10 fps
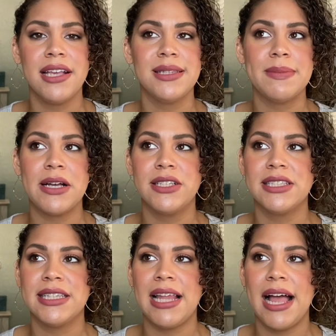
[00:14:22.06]

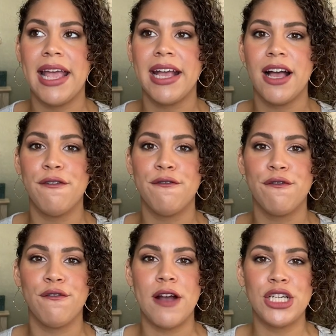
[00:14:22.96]
smells like
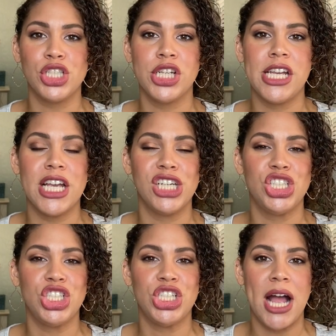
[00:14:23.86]
freshly
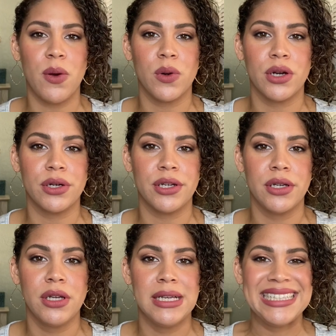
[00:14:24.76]
showered
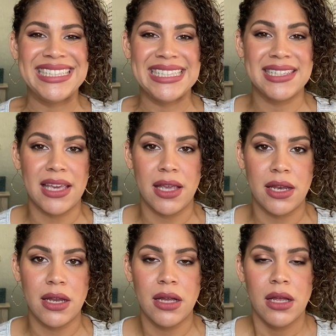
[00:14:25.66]

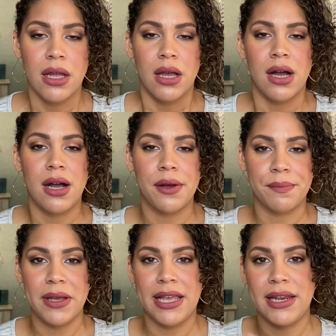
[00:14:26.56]
skin.
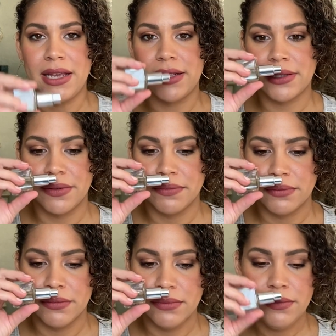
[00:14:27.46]
It is
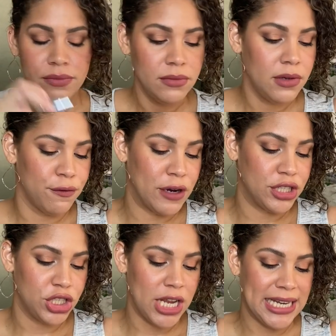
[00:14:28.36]
a
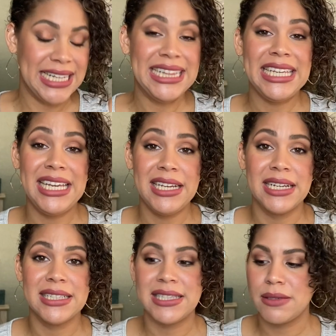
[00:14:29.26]
fresh and
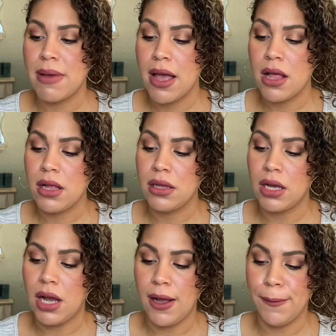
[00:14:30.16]
clean
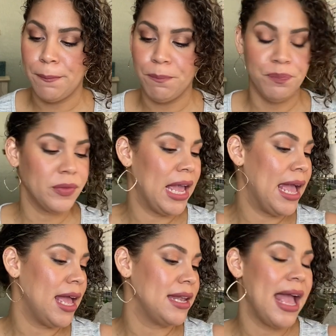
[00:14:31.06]
smell.
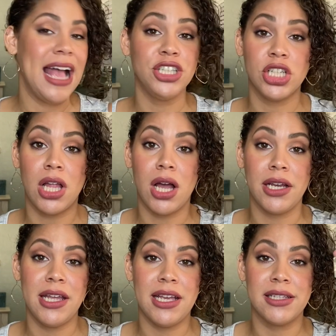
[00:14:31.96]
And
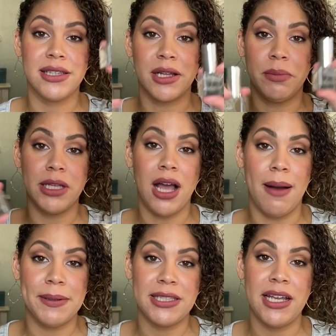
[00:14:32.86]
Echelon is the complete
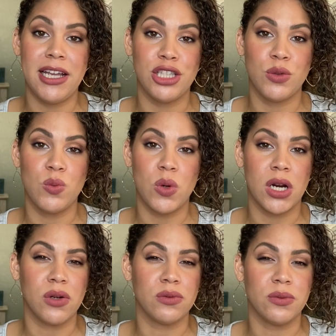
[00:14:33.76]
opposite. It's
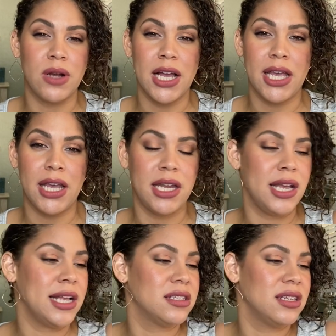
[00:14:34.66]
more
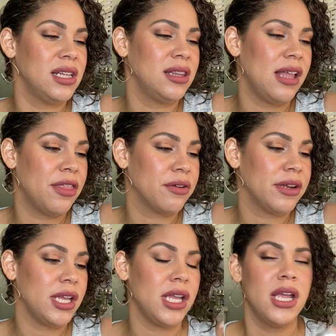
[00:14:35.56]
rugged, it's
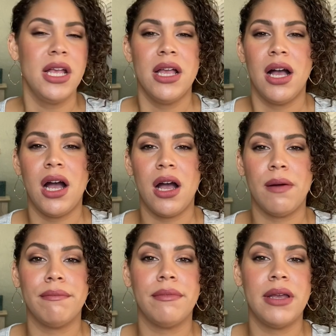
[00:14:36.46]
leathery.
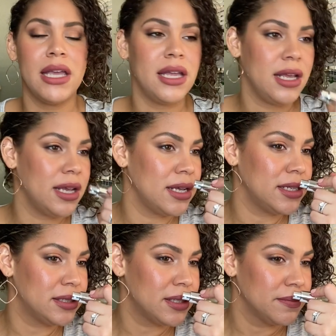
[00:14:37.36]
It
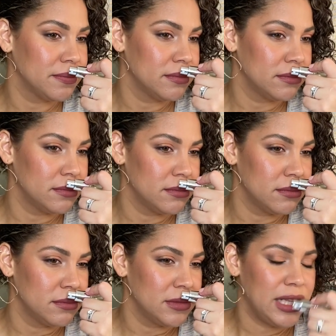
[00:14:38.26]
is
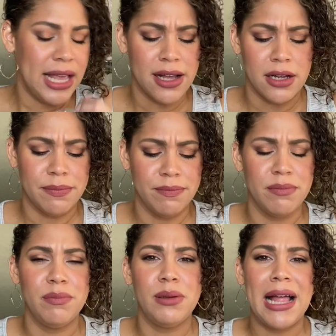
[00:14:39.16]
like a
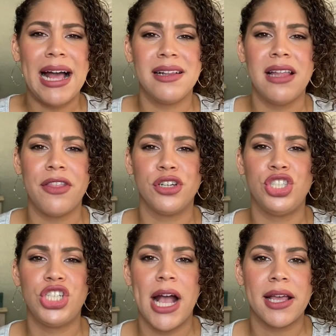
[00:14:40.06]
black
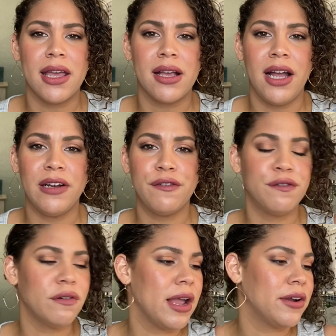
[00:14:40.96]
leather jacket kind of
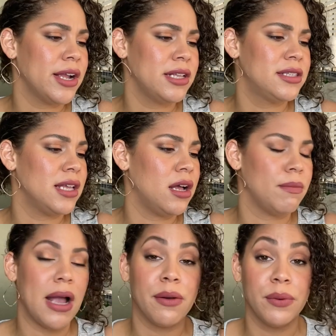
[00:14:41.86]
fragrance.
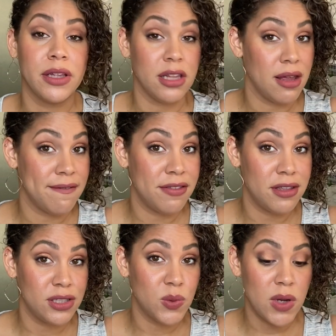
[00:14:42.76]
I really love
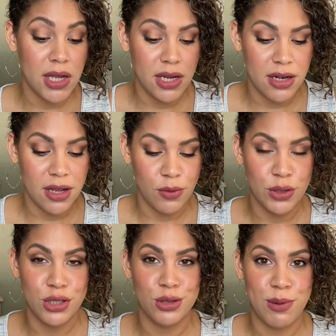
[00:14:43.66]
this one,
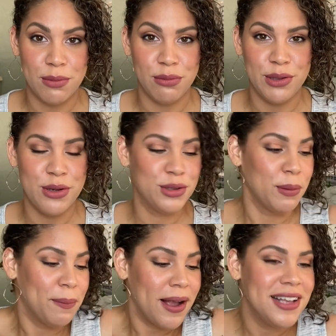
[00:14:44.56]
which is probably no
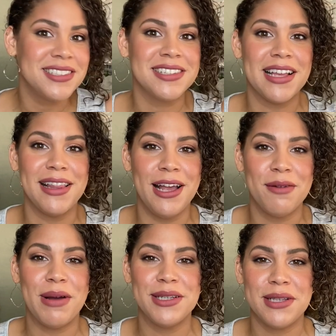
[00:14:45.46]
surprise because I
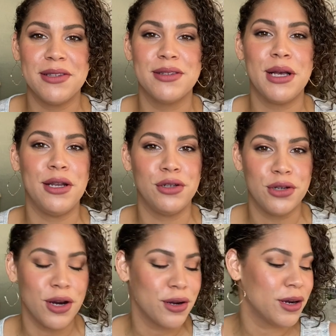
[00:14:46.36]
like my scents kind of
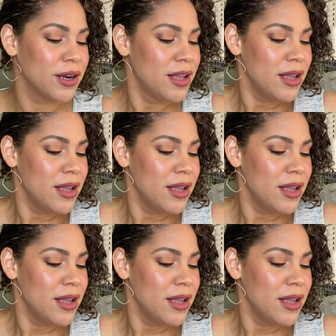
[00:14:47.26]
darker.